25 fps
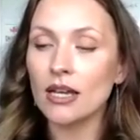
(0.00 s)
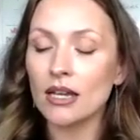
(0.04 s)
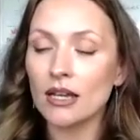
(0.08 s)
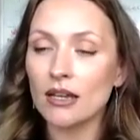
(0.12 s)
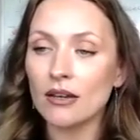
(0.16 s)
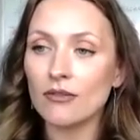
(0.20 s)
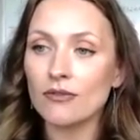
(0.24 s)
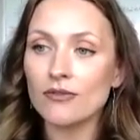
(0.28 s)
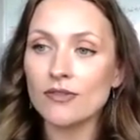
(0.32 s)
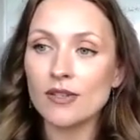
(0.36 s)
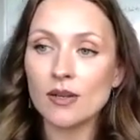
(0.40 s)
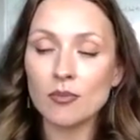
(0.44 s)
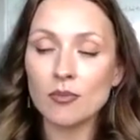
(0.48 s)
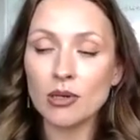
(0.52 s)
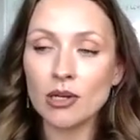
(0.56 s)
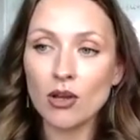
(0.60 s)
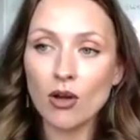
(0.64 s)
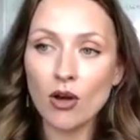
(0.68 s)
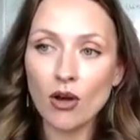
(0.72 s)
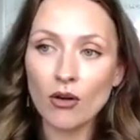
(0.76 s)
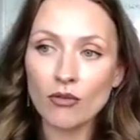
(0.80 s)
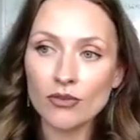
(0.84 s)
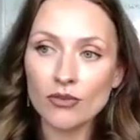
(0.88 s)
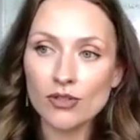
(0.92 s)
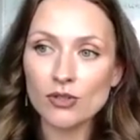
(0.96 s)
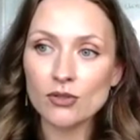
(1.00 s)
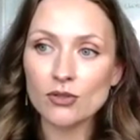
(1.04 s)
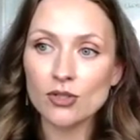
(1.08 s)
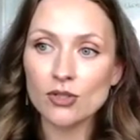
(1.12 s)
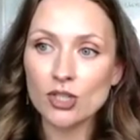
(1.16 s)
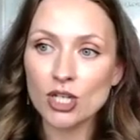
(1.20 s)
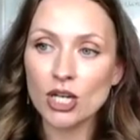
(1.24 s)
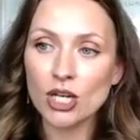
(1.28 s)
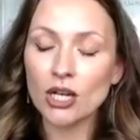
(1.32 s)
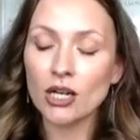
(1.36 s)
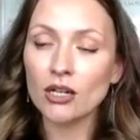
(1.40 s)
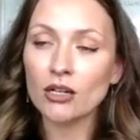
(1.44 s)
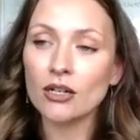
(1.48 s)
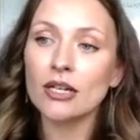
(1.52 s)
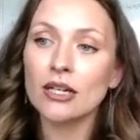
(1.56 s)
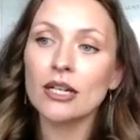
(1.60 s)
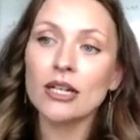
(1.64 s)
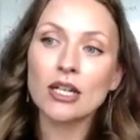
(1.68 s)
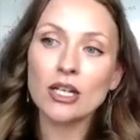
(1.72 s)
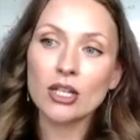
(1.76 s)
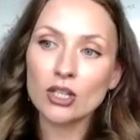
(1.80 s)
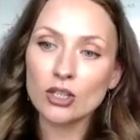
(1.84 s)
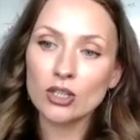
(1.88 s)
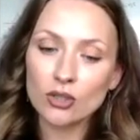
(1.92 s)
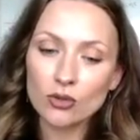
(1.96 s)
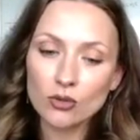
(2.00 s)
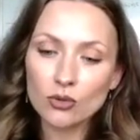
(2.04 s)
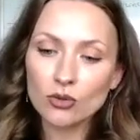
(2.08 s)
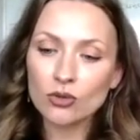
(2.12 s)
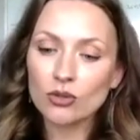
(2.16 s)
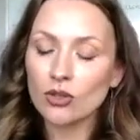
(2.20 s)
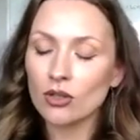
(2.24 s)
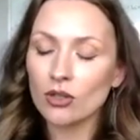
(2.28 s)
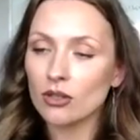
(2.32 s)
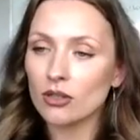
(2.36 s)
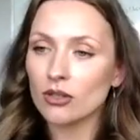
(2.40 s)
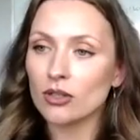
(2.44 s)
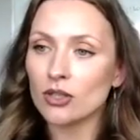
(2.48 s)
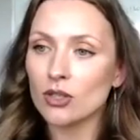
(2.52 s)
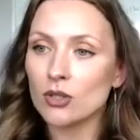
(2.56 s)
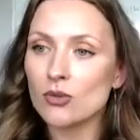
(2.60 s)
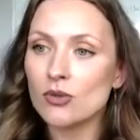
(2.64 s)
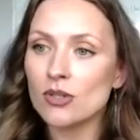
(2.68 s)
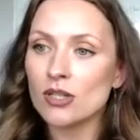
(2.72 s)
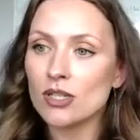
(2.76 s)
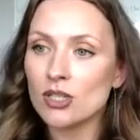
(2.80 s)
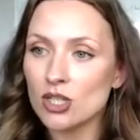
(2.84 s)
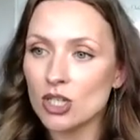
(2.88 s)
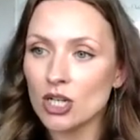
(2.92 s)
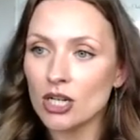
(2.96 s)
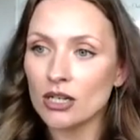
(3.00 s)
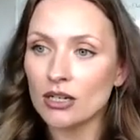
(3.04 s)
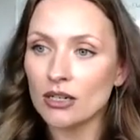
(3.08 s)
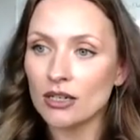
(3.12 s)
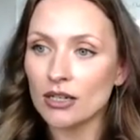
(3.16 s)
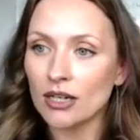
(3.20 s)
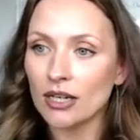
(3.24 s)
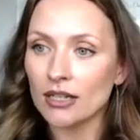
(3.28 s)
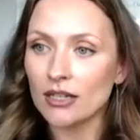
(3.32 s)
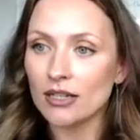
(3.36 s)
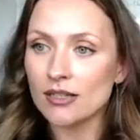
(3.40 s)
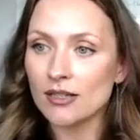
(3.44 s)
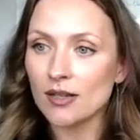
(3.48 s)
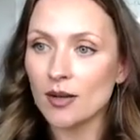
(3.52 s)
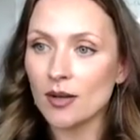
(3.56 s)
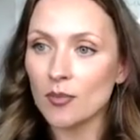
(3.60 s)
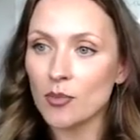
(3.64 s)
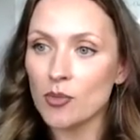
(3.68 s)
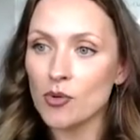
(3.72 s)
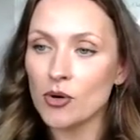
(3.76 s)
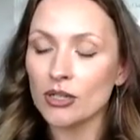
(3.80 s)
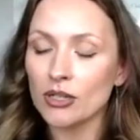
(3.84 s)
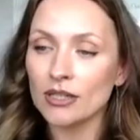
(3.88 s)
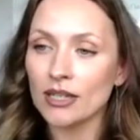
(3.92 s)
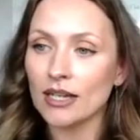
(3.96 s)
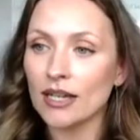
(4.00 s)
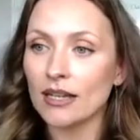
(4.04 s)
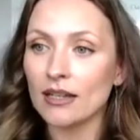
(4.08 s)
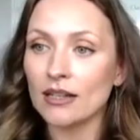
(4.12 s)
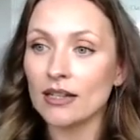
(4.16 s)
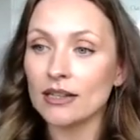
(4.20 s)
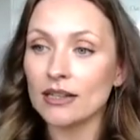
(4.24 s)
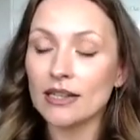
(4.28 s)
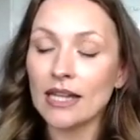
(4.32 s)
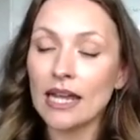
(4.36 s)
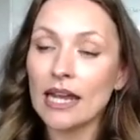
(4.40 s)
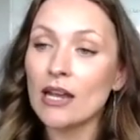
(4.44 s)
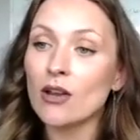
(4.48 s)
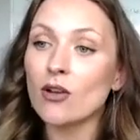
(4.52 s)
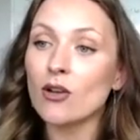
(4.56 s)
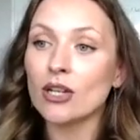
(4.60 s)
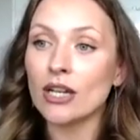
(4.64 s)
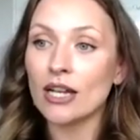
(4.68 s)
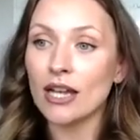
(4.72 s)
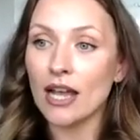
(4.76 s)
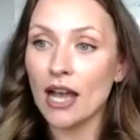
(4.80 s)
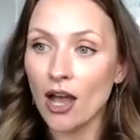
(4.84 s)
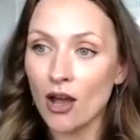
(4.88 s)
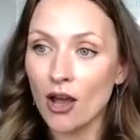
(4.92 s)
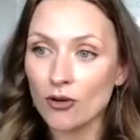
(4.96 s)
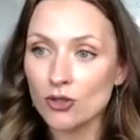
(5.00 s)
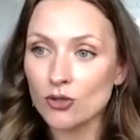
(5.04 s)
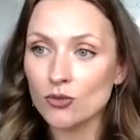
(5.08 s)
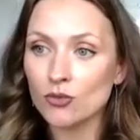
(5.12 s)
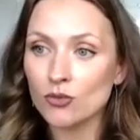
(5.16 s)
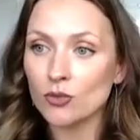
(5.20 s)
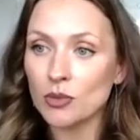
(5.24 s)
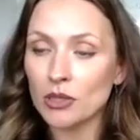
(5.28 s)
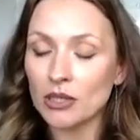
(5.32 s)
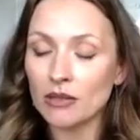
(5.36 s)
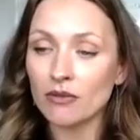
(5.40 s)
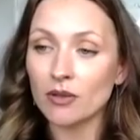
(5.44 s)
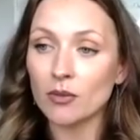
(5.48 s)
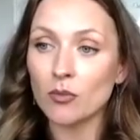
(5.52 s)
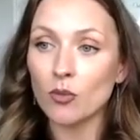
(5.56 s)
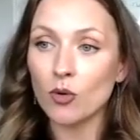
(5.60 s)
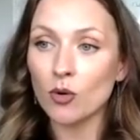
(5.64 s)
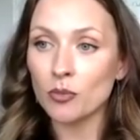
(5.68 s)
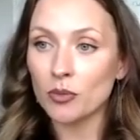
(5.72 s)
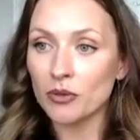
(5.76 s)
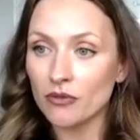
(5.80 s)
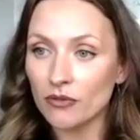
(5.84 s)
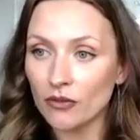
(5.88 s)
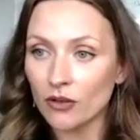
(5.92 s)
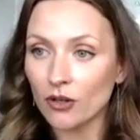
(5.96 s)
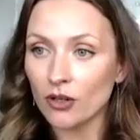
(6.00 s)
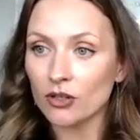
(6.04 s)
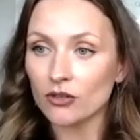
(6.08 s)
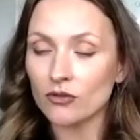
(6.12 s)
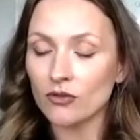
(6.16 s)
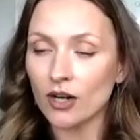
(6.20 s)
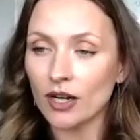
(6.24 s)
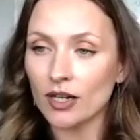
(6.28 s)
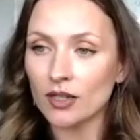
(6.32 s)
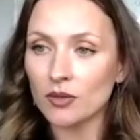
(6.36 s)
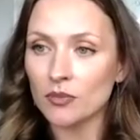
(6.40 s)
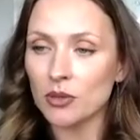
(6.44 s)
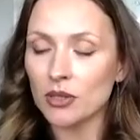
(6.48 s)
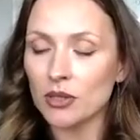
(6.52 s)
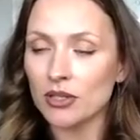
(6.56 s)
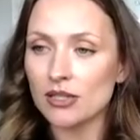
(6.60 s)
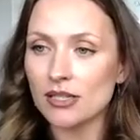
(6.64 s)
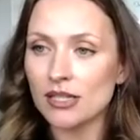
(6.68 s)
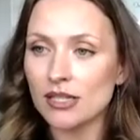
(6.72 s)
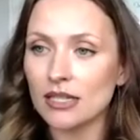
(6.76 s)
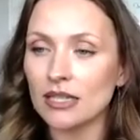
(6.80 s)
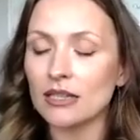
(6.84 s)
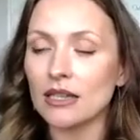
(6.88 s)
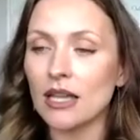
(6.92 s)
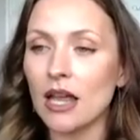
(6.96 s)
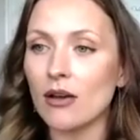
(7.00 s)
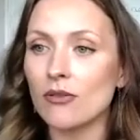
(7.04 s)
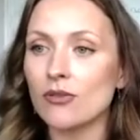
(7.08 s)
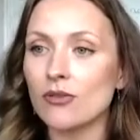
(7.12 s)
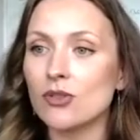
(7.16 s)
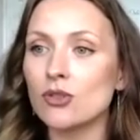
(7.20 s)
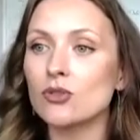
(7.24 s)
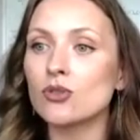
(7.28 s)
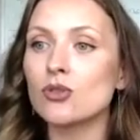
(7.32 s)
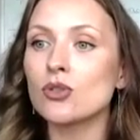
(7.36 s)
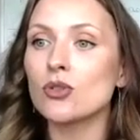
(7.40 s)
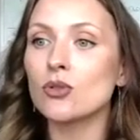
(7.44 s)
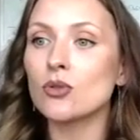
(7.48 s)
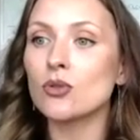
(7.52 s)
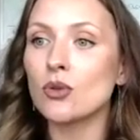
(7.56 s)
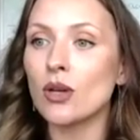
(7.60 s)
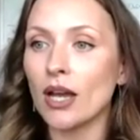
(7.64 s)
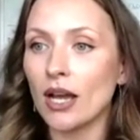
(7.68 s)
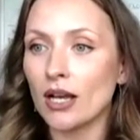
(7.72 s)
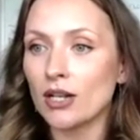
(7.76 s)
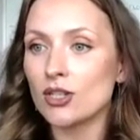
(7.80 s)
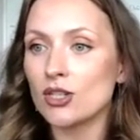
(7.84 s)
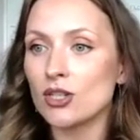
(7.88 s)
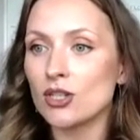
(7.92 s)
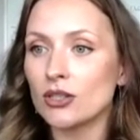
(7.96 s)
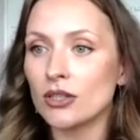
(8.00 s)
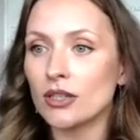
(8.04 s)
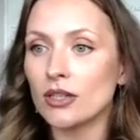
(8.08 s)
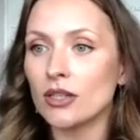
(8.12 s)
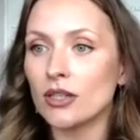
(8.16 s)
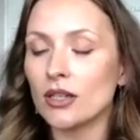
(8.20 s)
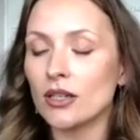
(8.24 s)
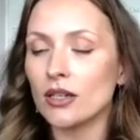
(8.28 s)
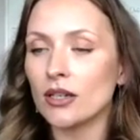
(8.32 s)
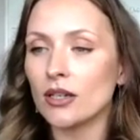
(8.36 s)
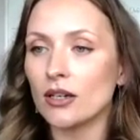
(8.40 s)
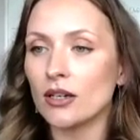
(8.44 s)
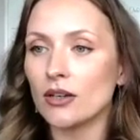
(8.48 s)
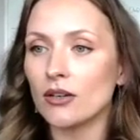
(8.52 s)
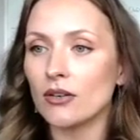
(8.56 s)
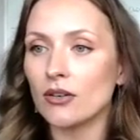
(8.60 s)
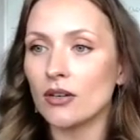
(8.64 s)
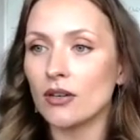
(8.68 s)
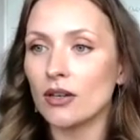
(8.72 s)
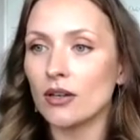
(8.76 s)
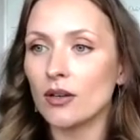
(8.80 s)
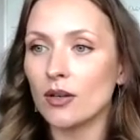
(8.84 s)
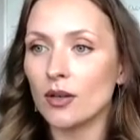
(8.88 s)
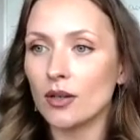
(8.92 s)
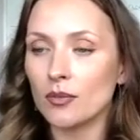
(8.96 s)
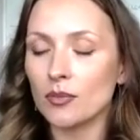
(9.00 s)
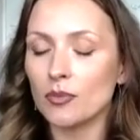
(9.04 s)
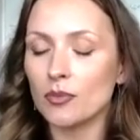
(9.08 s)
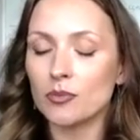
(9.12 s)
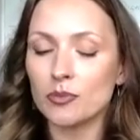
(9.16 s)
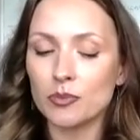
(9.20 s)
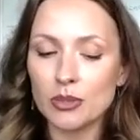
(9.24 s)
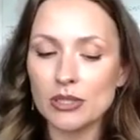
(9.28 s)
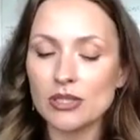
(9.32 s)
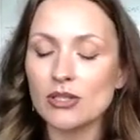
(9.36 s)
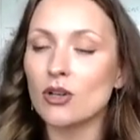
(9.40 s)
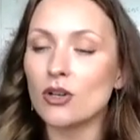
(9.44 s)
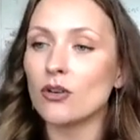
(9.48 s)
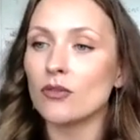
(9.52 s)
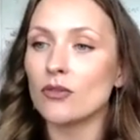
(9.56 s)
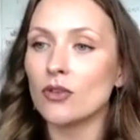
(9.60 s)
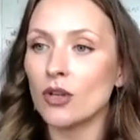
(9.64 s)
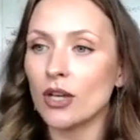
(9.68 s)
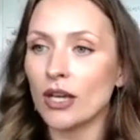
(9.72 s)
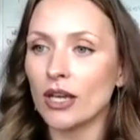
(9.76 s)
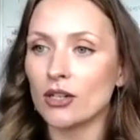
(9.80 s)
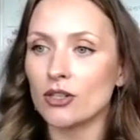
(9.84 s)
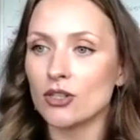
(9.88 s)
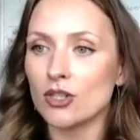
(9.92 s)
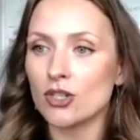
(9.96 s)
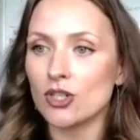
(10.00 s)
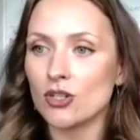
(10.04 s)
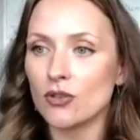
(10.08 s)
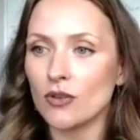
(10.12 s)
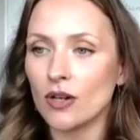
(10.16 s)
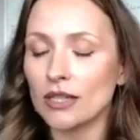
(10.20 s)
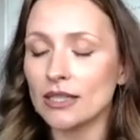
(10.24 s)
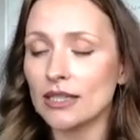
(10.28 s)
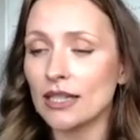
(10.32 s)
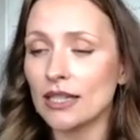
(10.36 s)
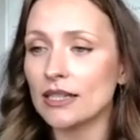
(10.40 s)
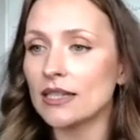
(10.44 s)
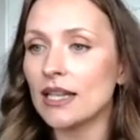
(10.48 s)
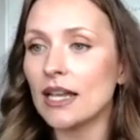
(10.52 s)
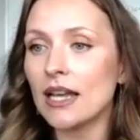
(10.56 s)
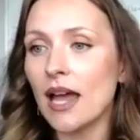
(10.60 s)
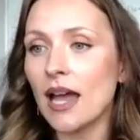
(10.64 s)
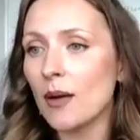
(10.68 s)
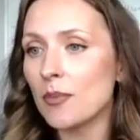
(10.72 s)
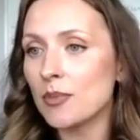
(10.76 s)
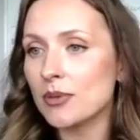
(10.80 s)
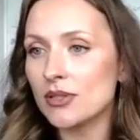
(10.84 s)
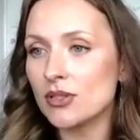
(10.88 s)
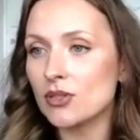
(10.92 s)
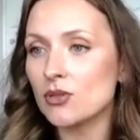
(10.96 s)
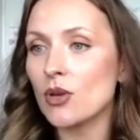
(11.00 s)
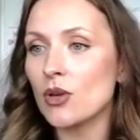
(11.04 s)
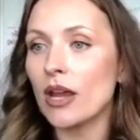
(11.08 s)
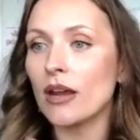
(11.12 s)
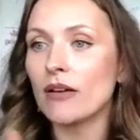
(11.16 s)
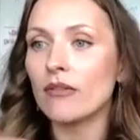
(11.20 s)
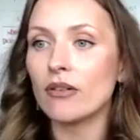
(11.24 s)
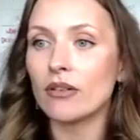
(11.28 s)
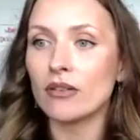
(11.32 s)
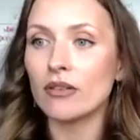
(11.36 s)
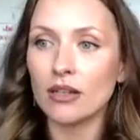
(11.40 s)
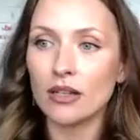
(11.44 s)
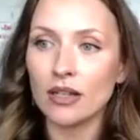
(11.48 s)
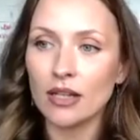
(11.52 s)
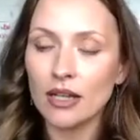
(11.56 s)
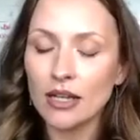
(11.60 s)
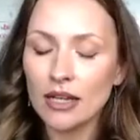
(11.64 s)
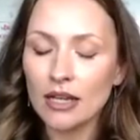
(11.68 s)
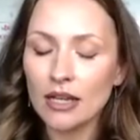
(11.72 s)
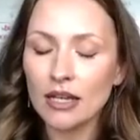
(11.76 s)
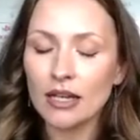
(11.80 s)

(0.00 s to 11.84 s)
If somebody offers you a chair, you'll use a chair. And at some point, laying on a couch would be even more preferred, right? Because it allows you to actually preserve your energy, right? And that happens to everything,